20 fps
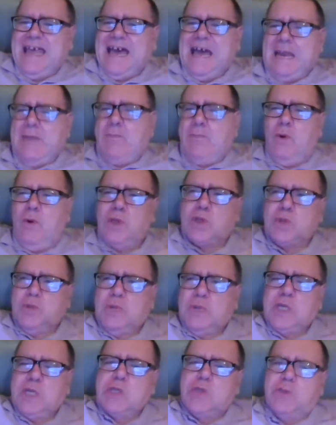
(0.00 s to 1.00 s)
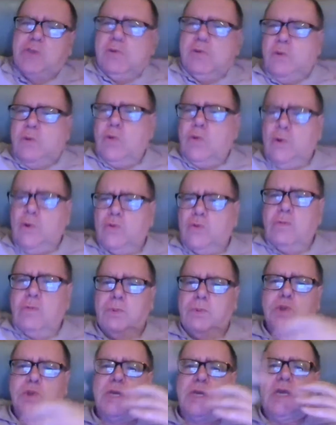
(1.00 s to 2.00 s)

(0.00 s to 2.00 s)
And the more he's reaching through the hawthorn bush,